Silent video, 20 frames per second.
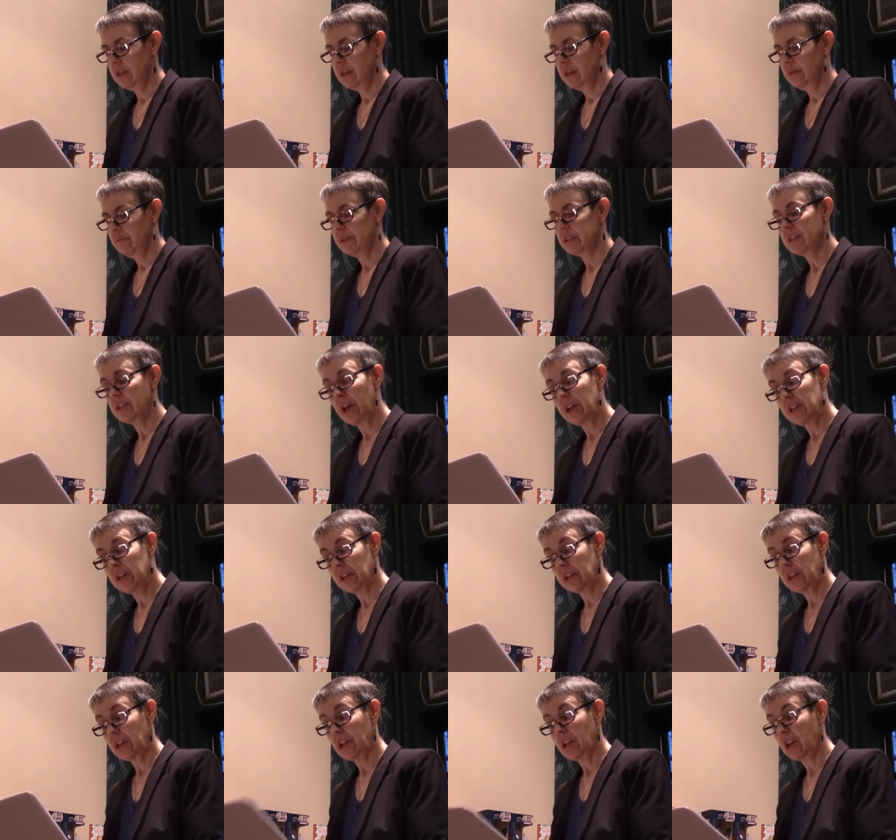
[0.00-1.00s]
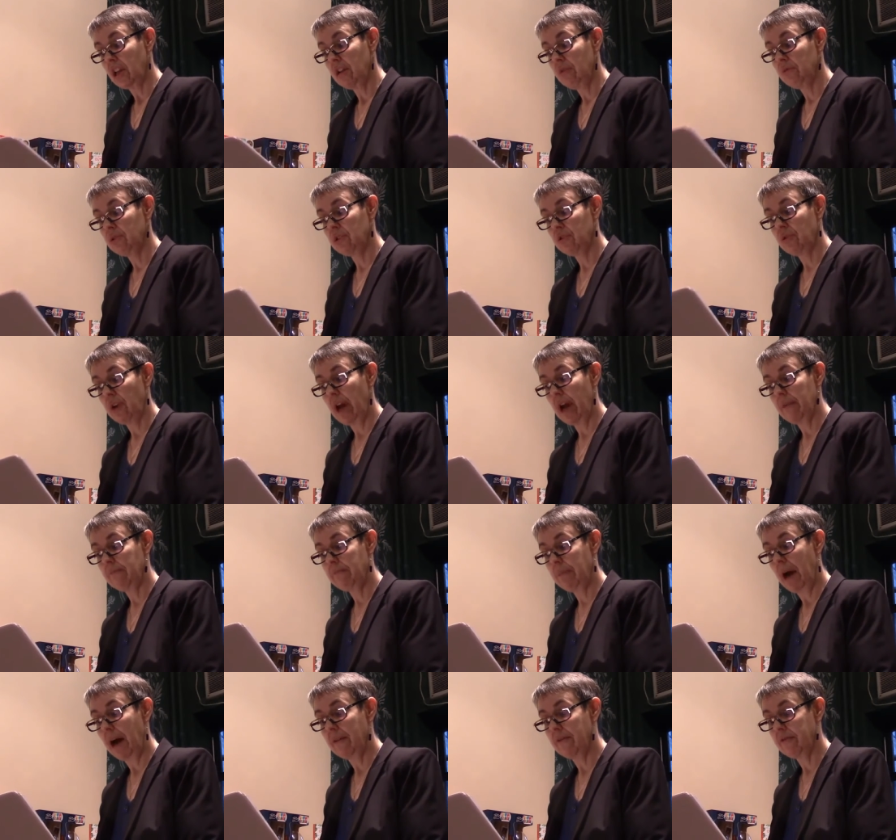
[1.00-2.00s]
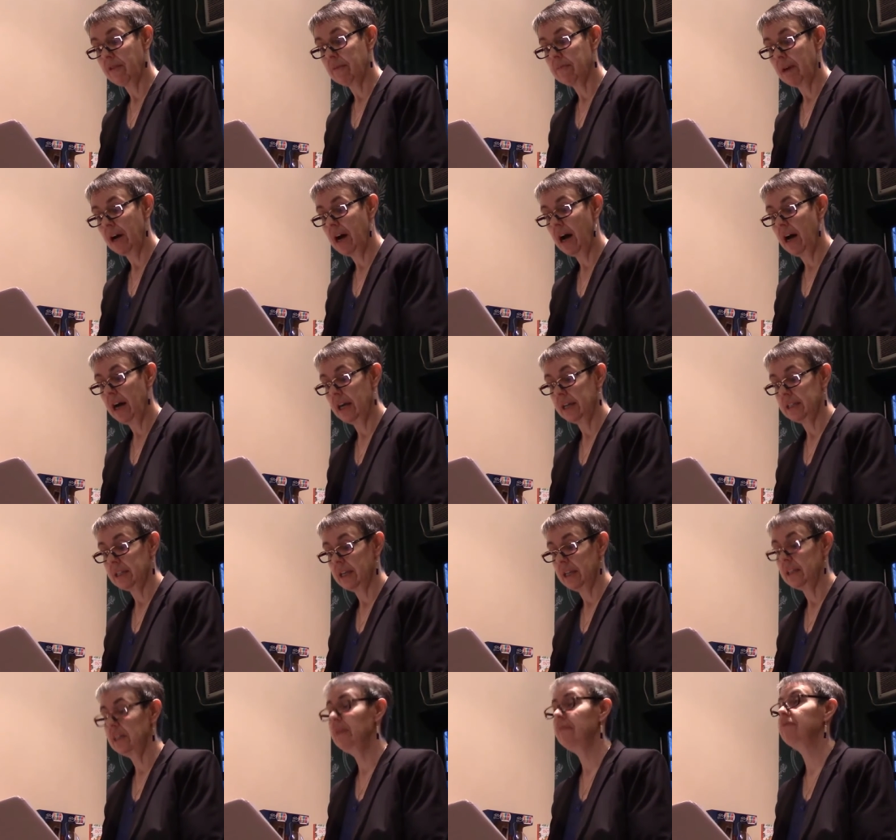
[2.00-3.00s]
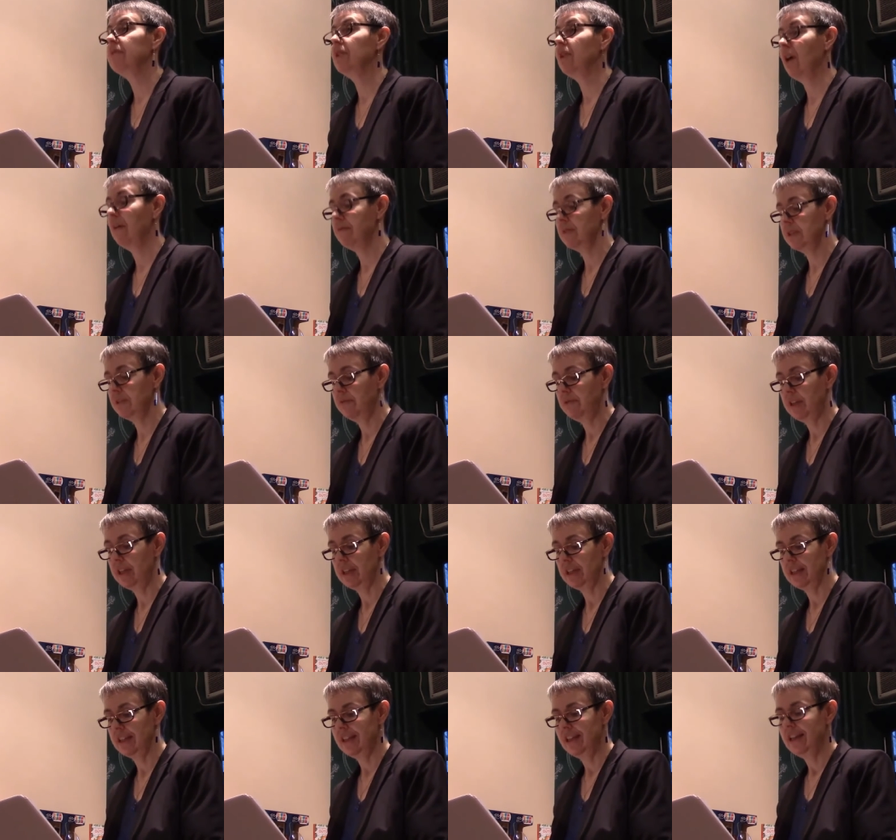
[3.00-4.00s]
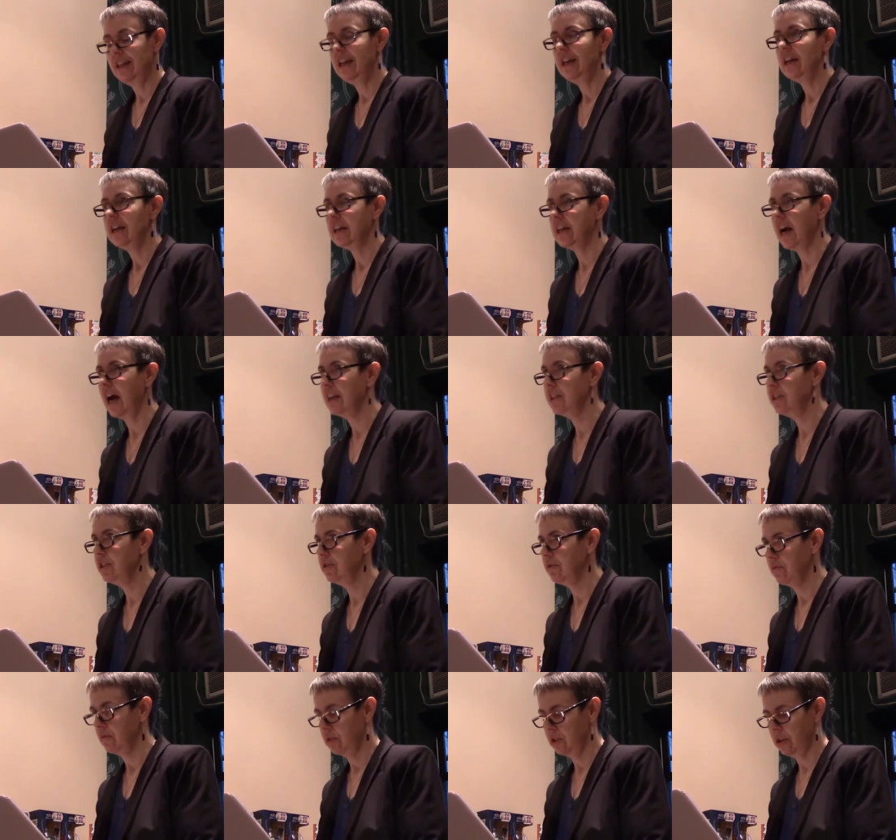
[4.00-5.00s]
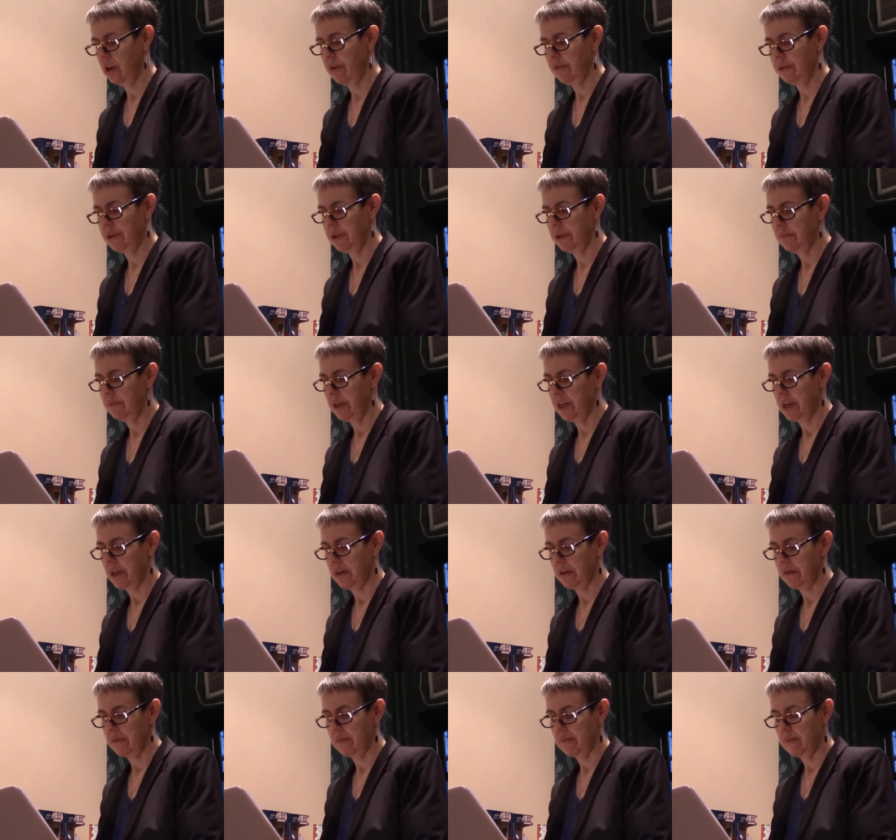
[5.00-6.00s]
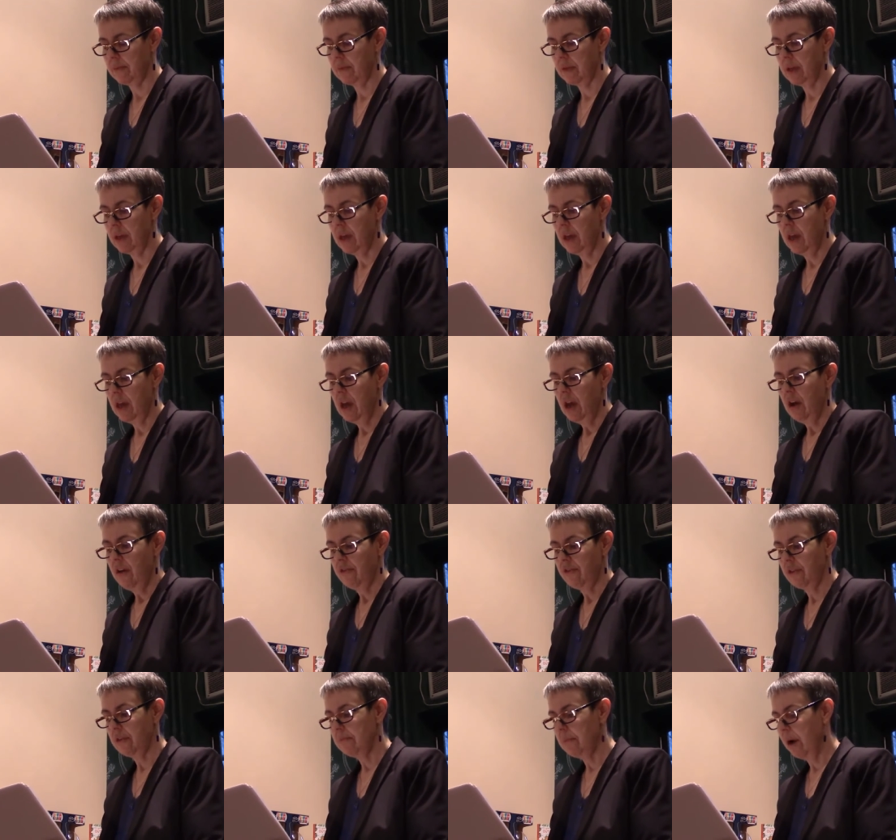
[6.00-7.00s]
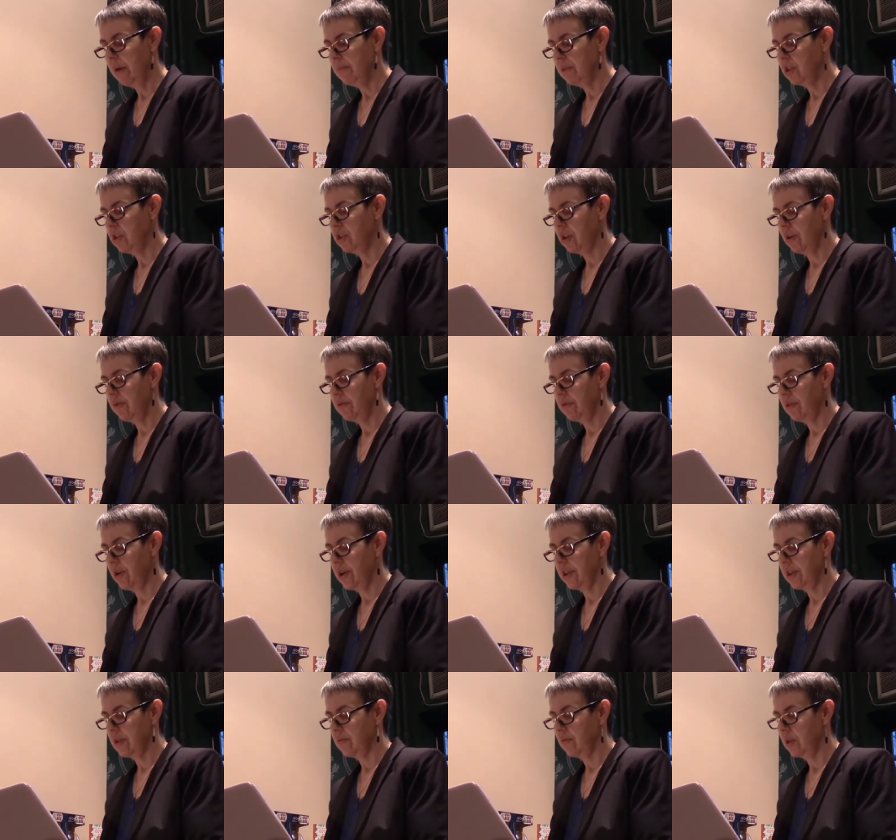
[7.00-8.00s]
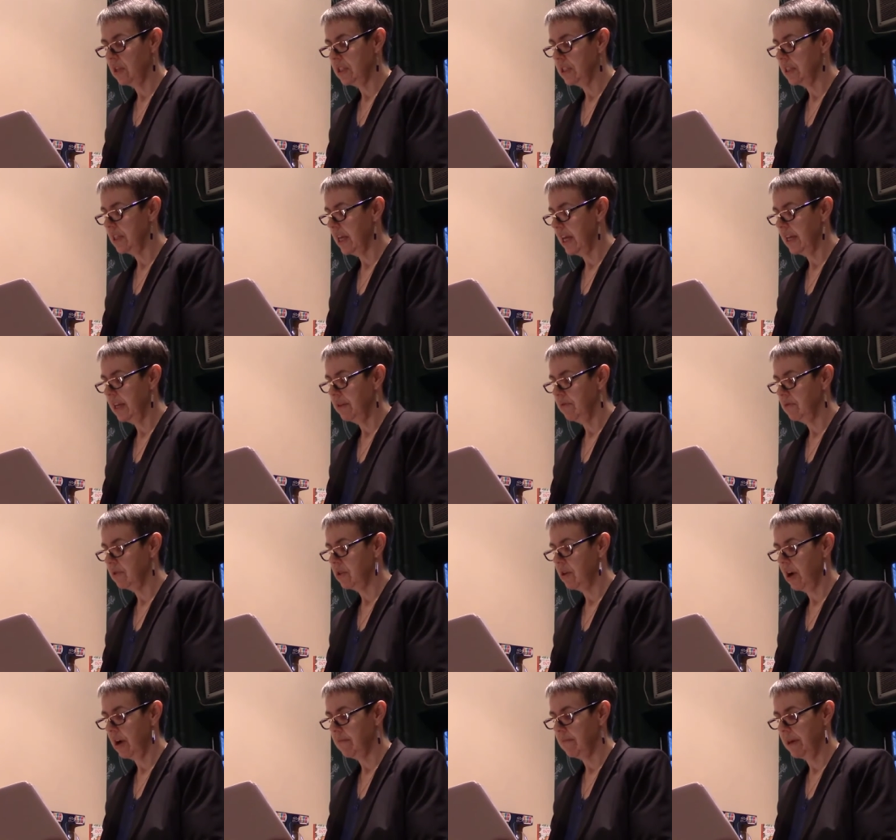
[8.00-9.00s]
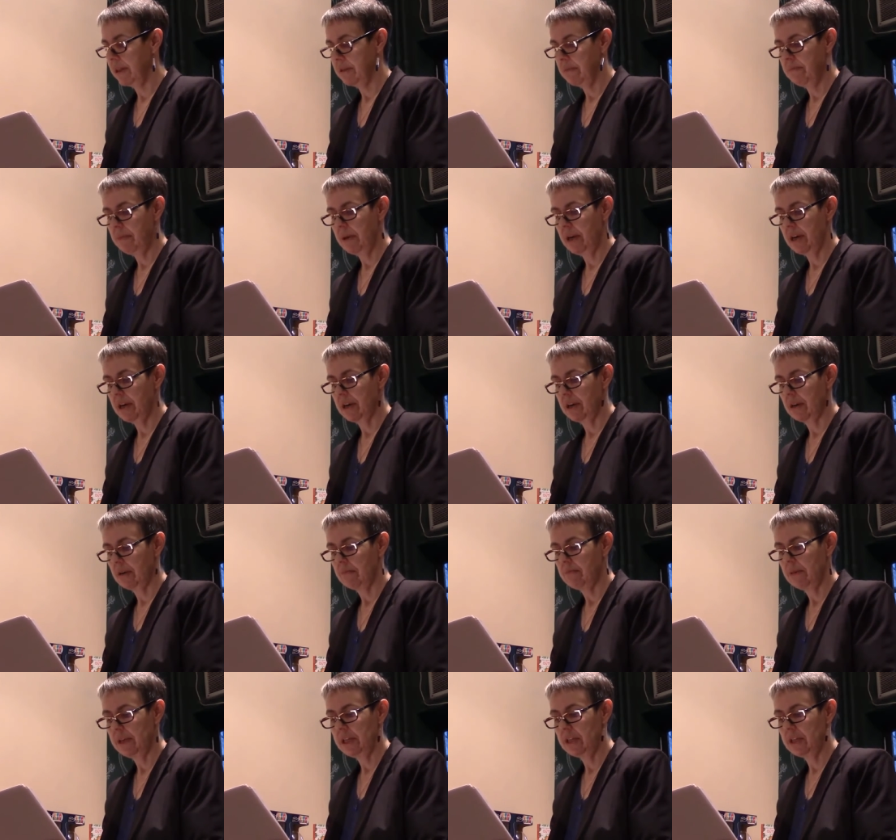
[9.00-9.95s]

But suddenly he was grabbed from behind and lifted off his feet. "Got you!" shouted a man. For a moment Joe thought that once again he was caught by the bear, but he